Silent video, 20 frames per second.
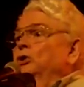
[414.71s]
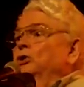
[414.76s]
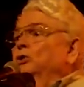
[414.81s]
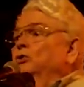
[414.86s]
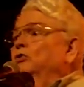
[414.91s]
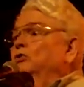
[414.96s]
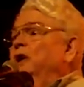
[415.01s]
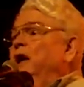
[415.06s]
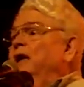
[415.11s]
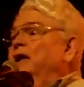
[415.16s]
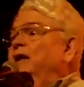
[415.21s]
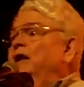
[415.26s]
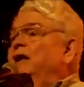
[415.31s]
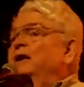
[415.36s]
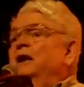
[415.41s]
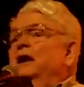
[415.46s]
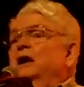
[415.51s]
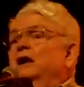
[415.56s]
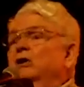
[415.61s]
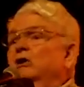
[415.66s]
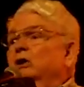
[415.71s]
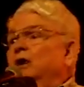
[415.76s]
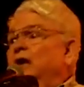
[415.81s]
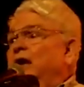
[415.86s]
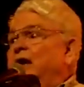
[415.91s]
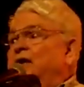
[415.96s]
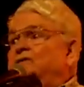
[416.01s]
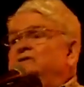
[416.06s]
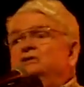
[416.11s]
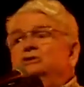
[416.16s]
United
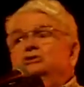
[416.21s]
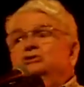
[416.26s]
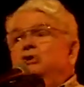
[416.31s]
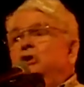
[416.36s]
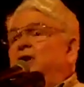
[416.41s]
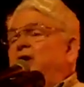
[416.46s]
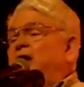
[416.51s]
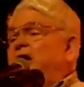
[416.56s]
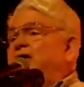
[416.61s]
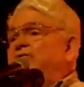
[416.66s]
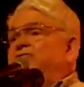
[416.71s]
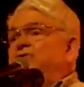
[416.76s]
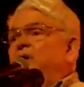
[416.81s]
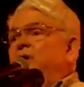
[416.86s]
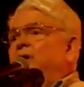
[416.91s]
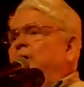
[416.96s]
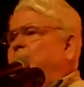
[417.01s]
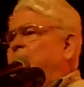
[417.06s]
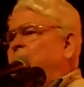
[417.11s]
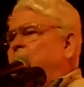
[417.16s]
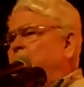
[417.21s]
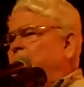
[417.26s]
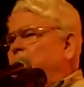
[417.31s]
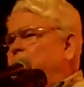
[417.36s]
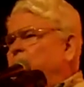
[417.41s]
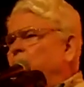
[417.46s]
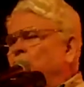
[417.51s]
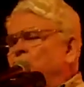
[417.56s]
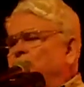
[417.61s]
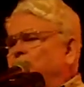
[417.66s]
Airlines is going to have
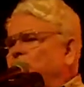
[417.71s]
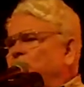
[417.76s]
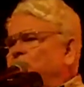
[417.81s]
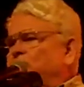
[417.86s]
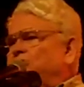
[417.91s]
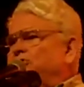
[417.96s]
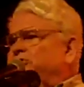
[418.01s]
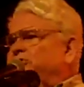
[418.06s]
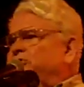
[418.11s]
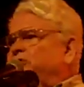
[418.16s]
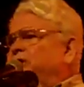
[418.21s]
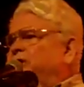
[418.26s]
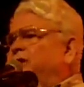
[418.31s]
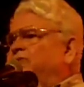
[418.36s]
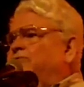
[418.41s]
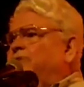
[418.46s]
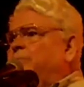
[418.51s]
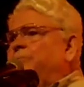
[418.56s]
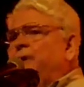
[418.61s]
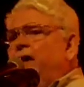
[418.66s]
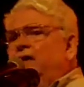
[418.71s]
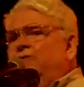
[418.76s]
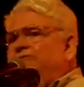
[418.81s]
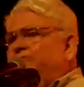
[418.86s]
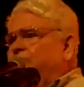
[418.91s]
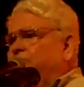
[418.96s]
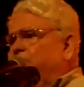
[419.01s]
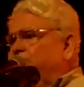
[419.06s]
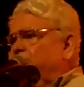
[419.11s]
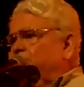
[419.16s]
to, Northwest is going to have to pay
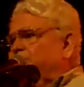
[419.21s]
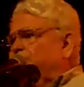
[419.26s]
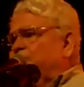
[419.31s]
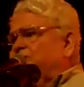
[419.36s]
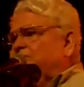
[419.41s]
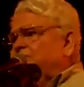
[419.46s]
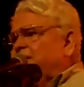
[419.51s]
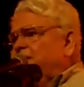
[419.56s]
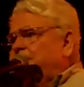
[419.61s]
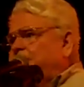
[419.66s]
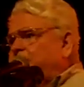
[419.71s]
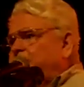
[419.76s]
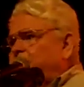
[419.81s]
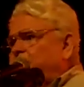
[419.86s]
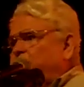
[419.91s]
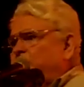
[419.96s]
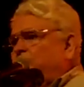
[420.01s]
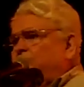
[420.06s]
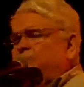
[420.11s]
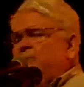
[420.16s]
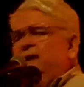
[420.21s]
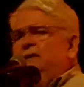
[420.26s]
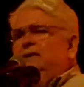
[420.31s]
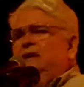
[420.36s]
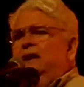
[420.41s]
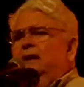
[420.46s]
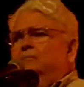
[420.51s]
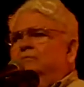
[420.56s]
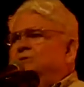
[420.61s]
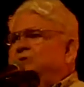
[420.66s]
for this because they didn't check my
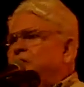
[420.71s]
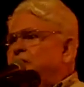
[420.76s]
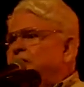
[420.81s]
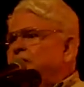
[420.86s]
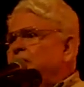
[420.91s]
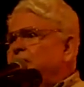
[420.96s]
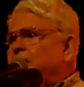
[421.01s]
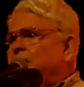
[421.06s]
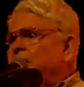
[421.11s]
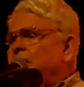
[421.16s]
damn ticket.